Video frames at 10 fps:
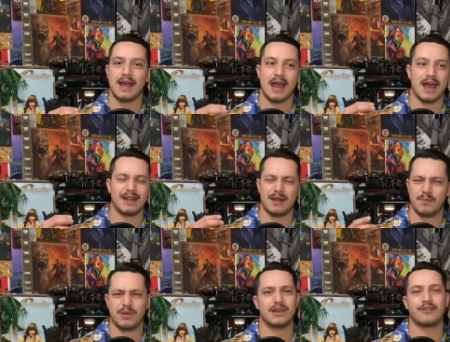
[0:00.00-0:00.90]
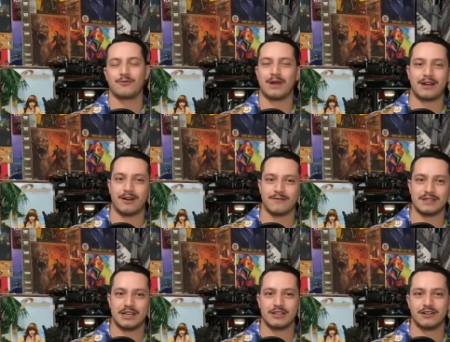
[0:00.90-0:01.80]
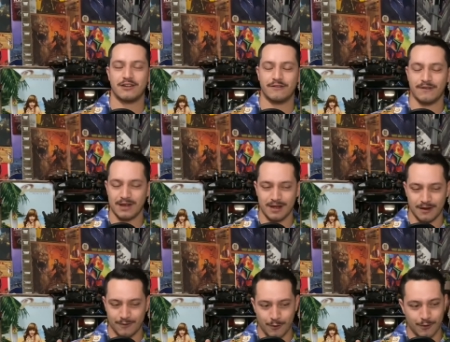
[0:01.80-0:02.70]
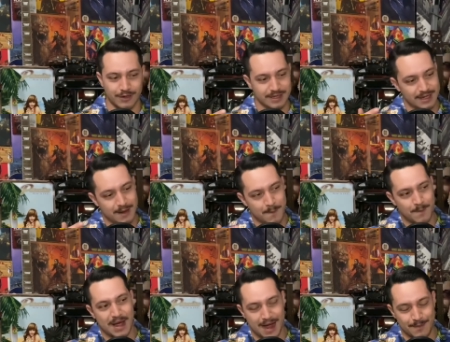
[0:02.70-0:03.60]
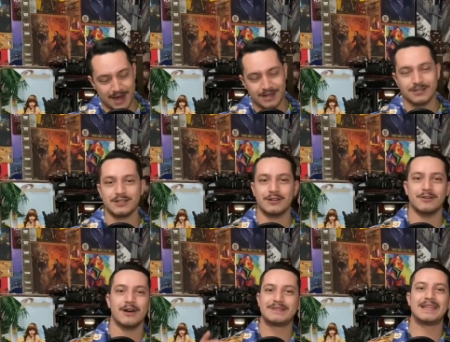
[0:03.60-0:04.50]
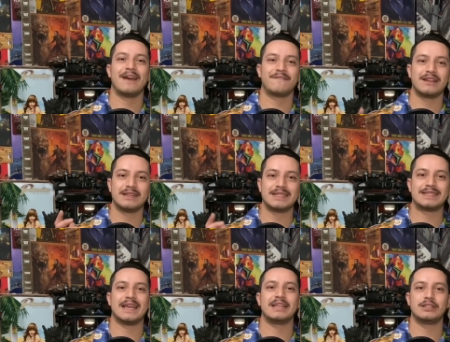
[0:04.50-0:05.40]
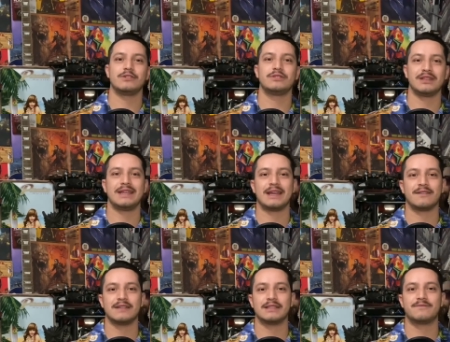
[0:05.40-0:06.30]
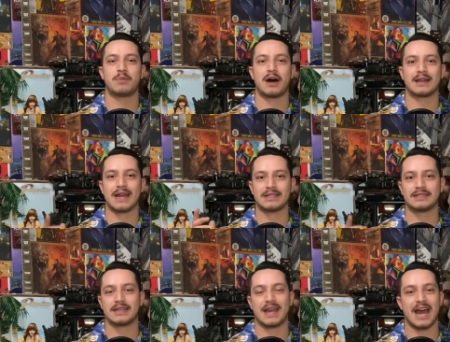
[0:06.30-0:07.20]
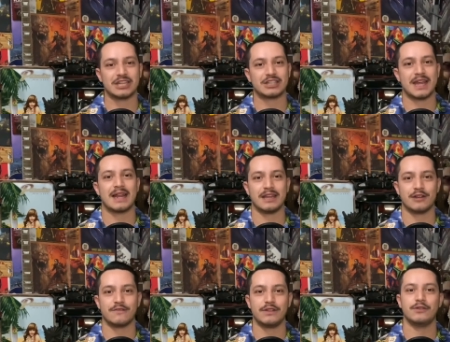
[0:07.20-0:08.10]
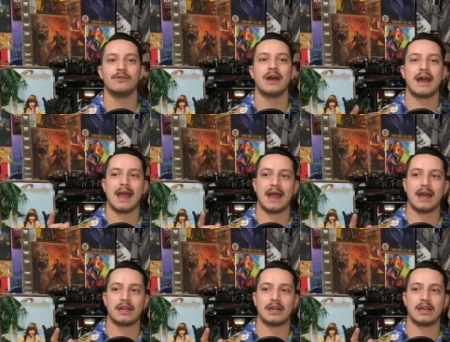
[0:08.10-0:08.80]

and a big great conversation of, of course, Batman. So definitely stay tuned to the end of this podcast to catch that interview. And